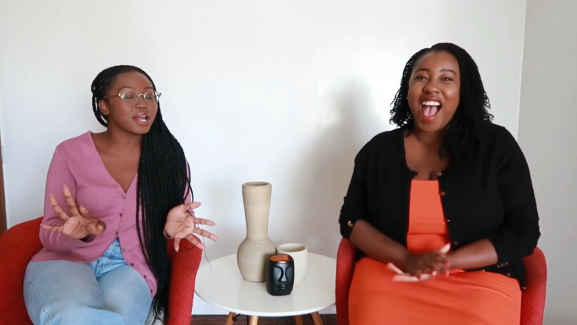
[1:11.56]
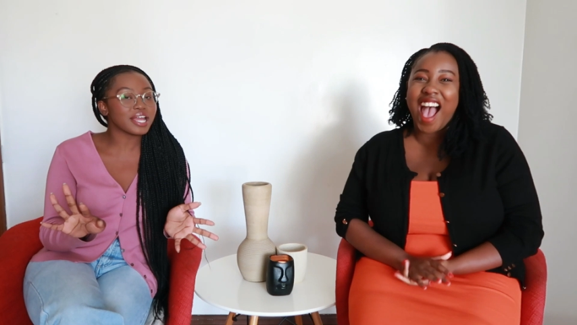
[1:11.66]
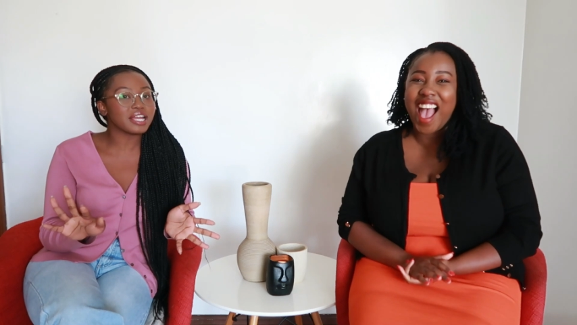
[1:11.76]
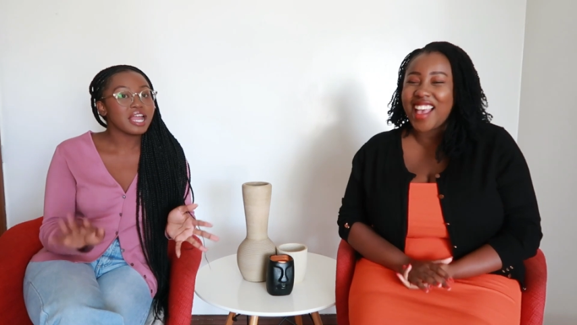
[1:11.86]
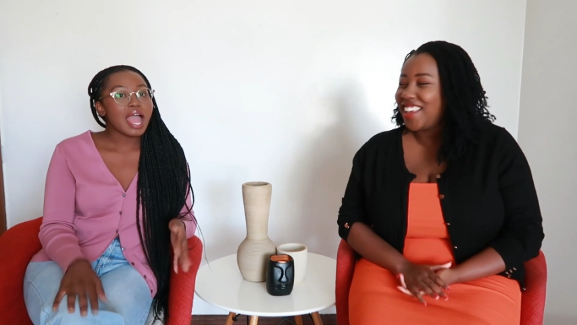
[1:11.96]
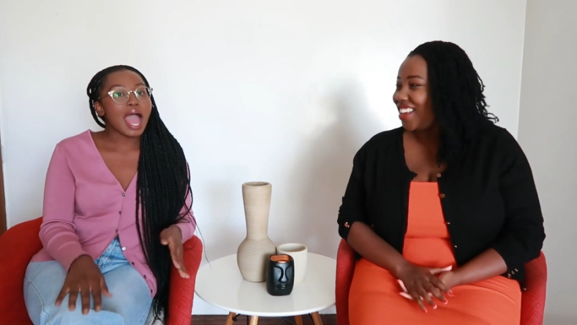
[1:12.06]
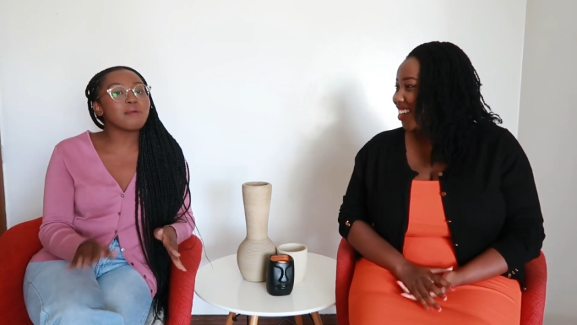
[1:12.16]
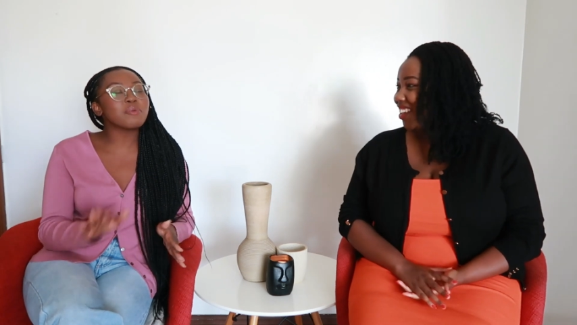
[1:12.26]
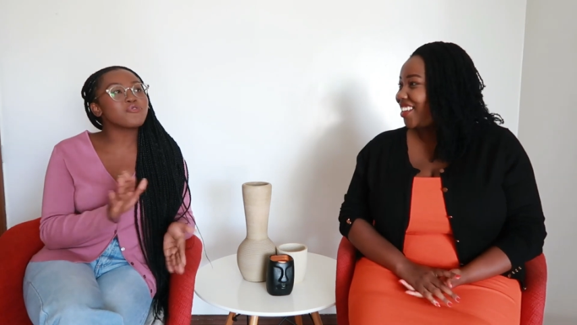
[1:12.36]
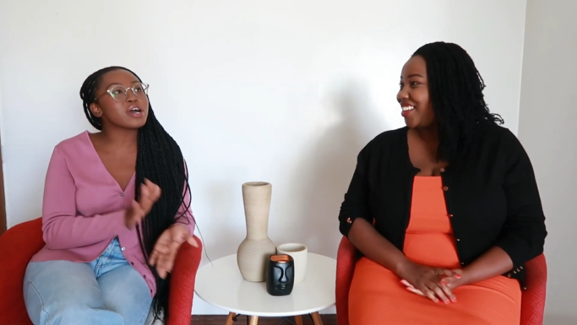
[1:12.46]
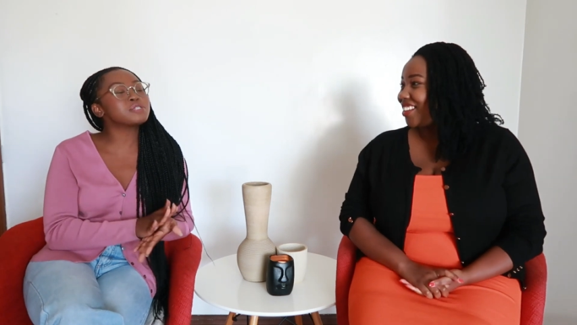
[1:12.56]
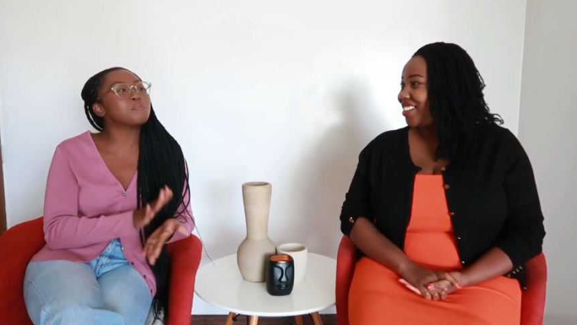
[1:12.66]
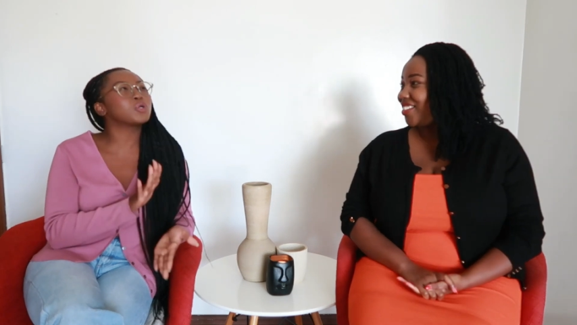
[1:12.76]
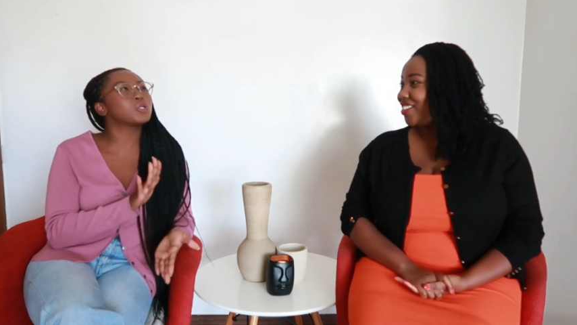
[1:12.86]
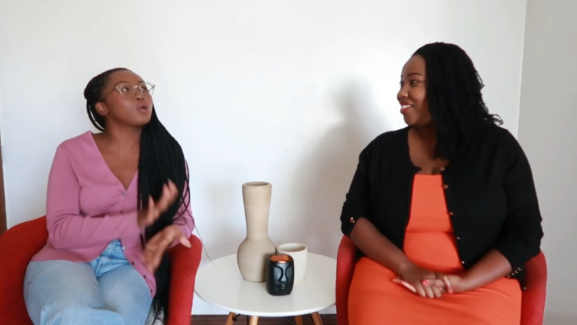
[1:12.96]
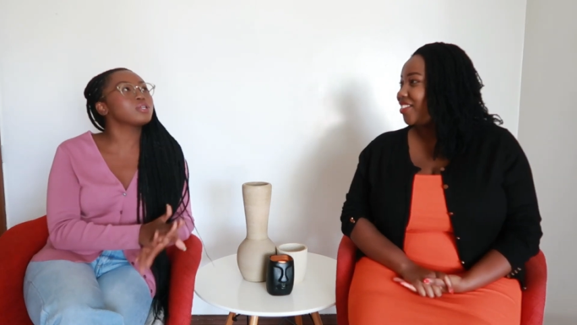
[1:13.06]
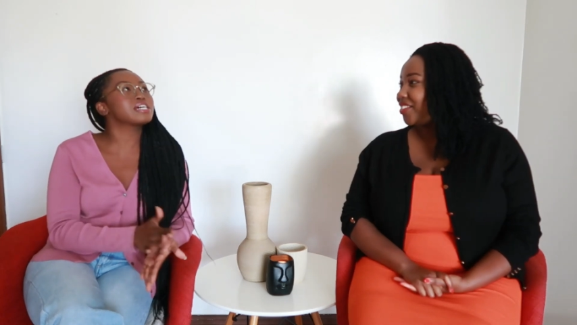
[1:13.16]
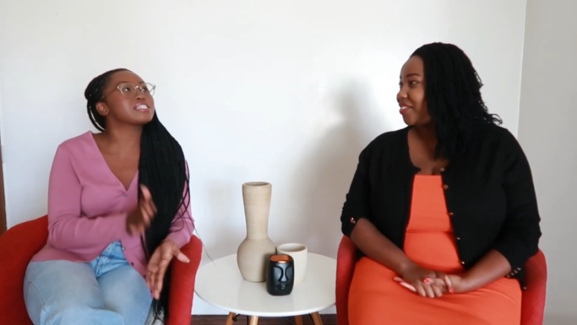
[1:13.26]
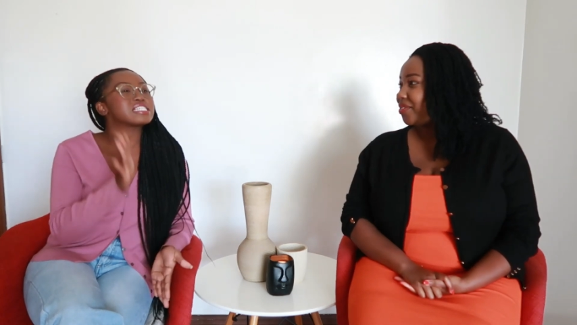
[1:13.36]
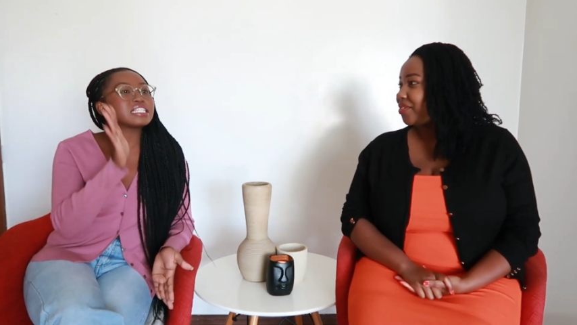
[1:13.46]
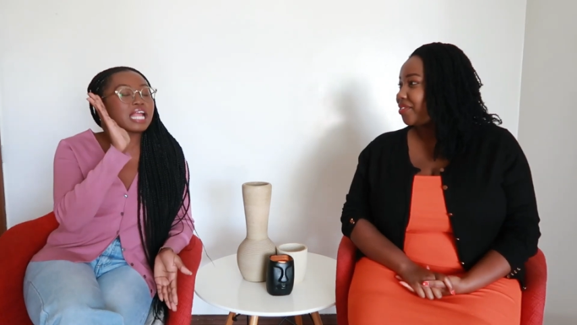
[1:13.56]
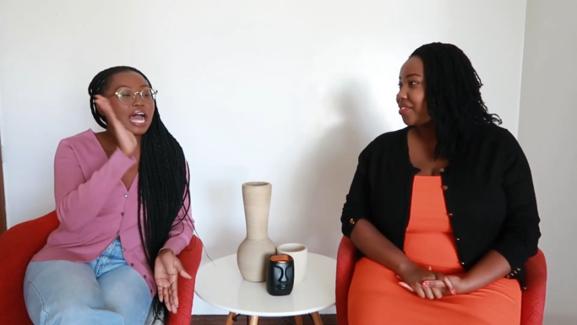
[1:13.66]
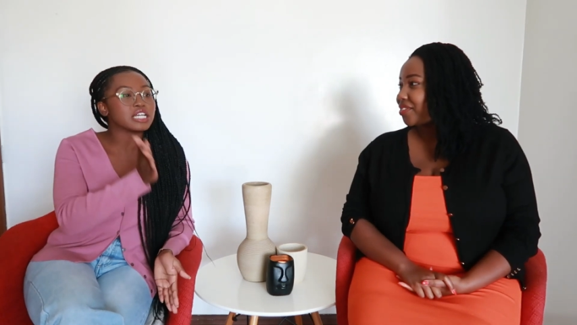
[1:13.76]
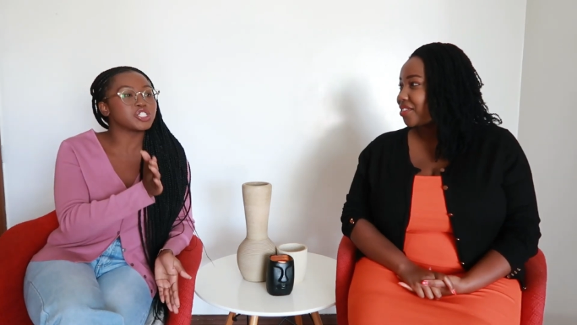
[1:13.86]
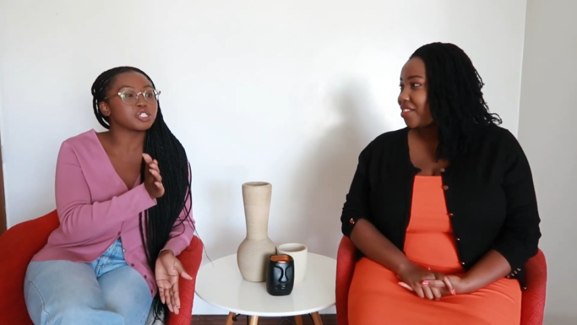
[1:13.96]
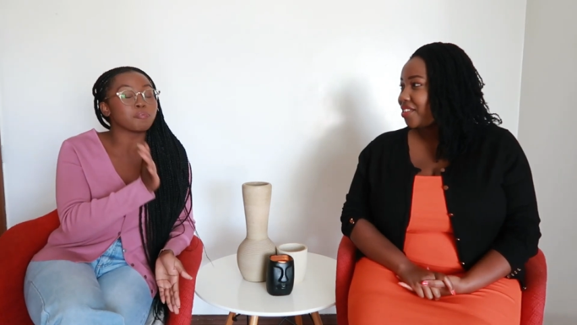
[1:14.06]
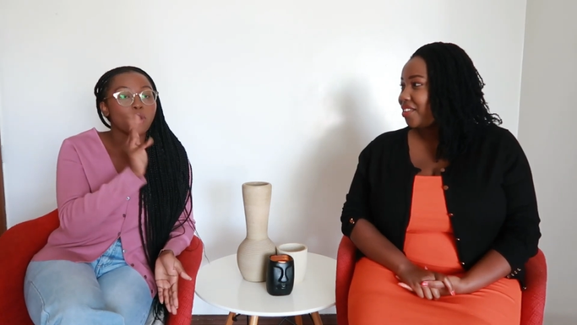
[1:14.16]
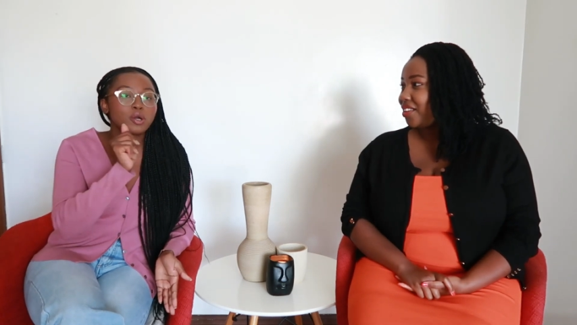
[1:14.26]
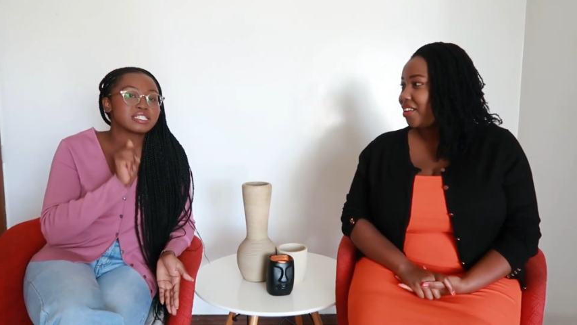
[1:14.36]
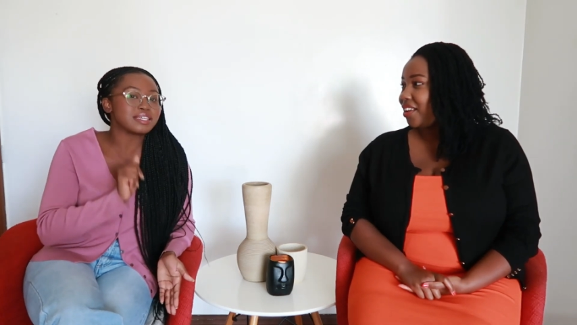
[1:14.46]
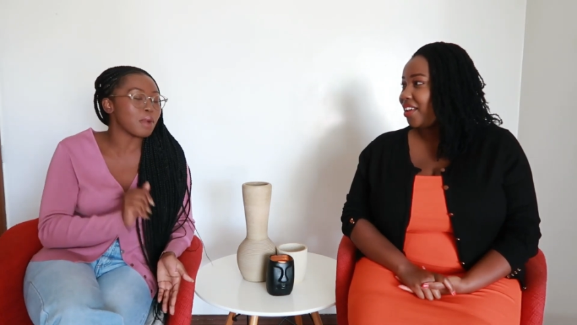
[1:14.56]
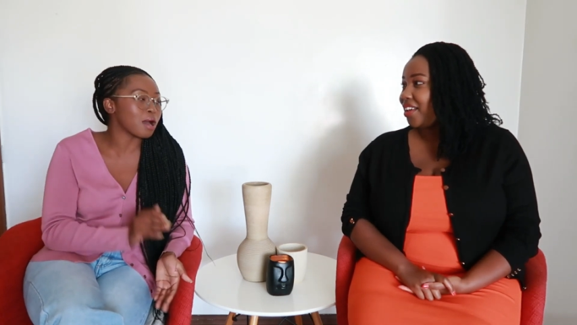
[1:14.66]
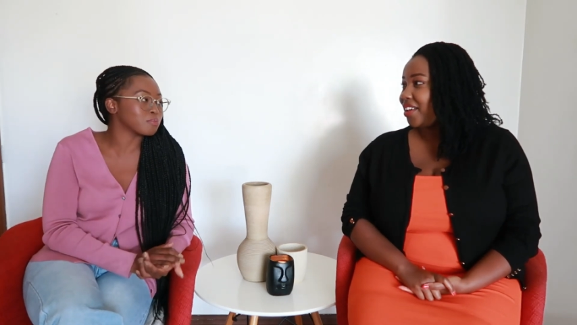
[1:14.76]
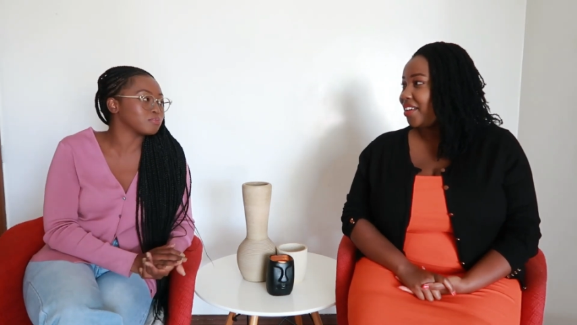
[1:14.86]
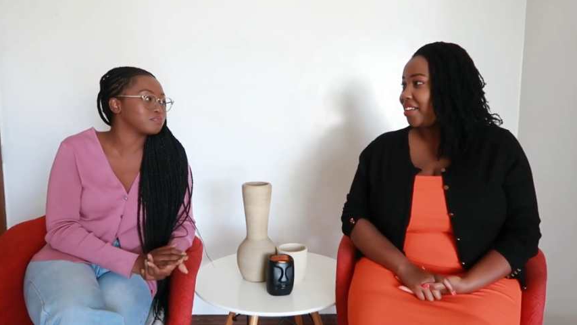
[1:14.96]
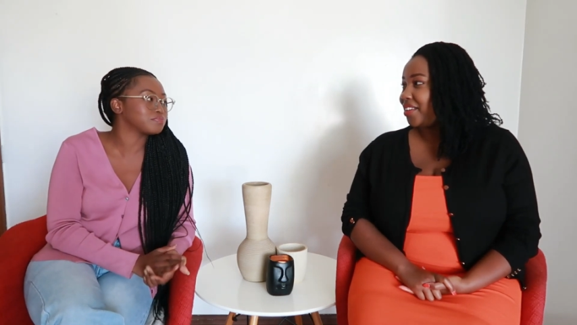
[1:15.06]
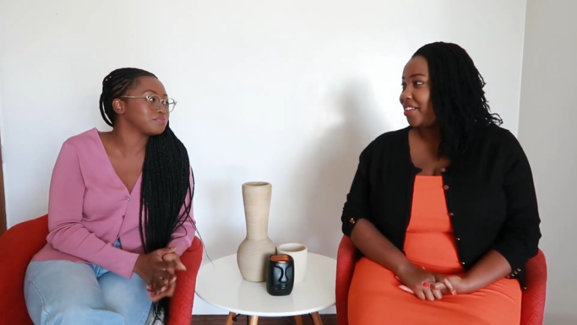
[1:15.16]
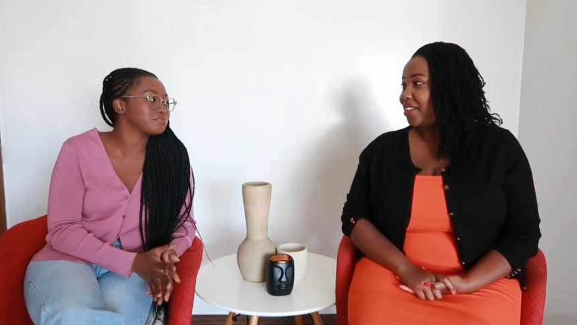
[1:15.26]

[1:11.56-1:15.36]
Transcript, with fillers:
Speaker 1: okay. I'm a firstborn daughter slash proximal.